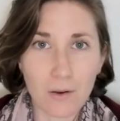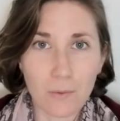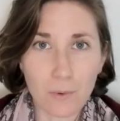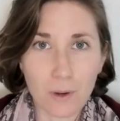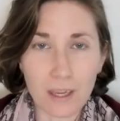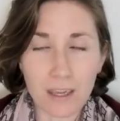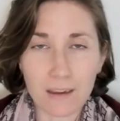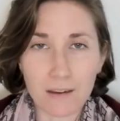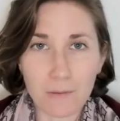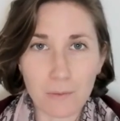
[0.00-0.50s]

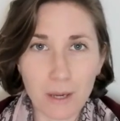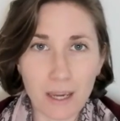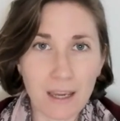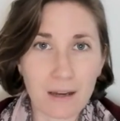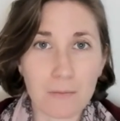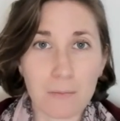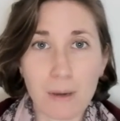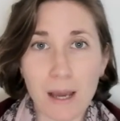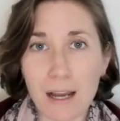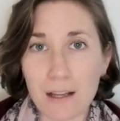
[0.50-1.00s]
We, we
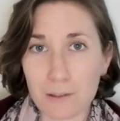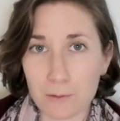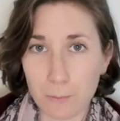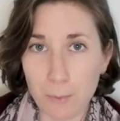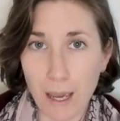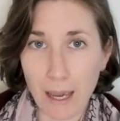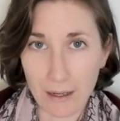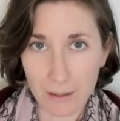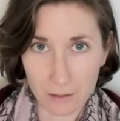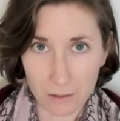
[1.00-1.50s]
can bounce
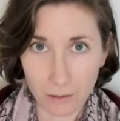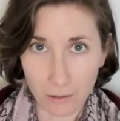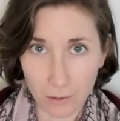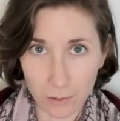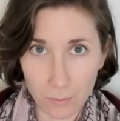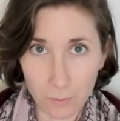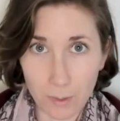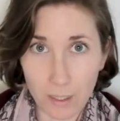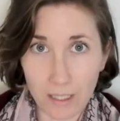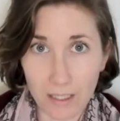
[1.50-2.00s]
back, so to
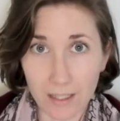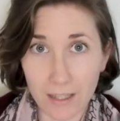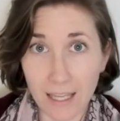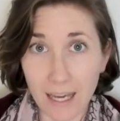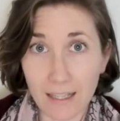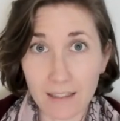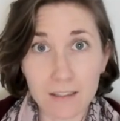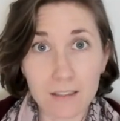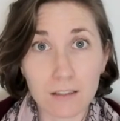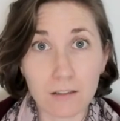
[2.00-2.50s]
speak.
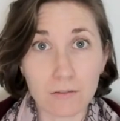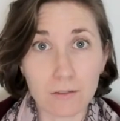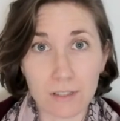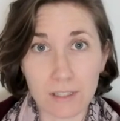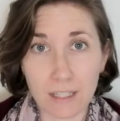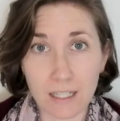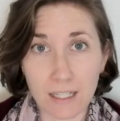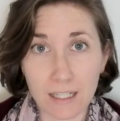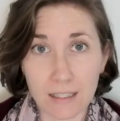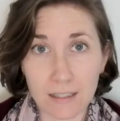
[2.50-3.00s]
That's the
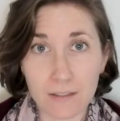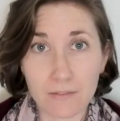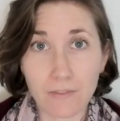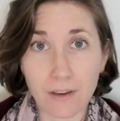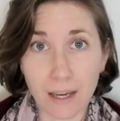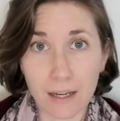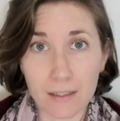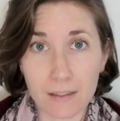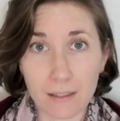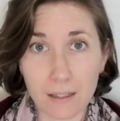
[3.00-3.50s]
resilience
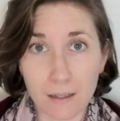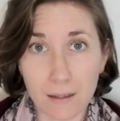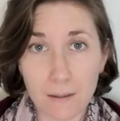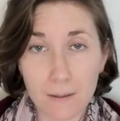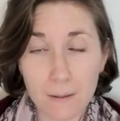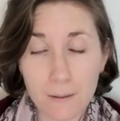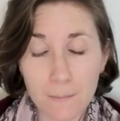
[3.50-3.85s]
factor.